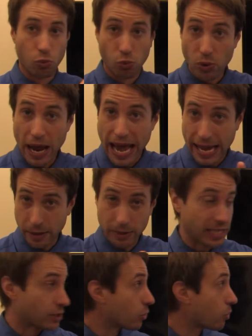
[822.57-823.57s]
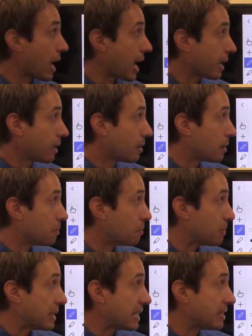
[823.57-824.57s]
Ray, it's a ray,
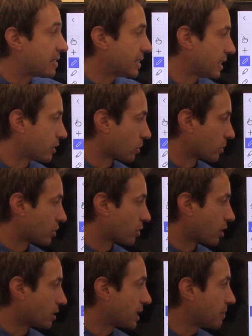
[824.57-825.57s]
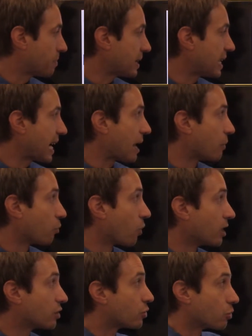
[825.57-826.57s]
BC. So it starts at B and
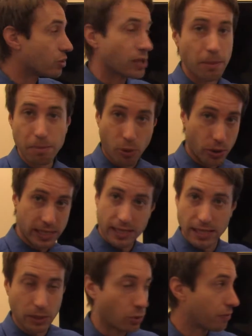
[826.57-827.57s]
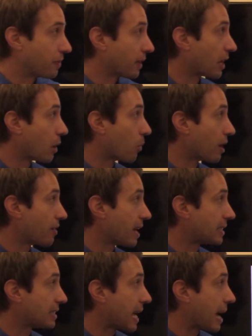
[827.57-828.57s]
runs through some point C. We'll figure out where
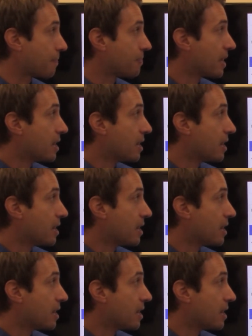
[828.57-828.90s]
that's at.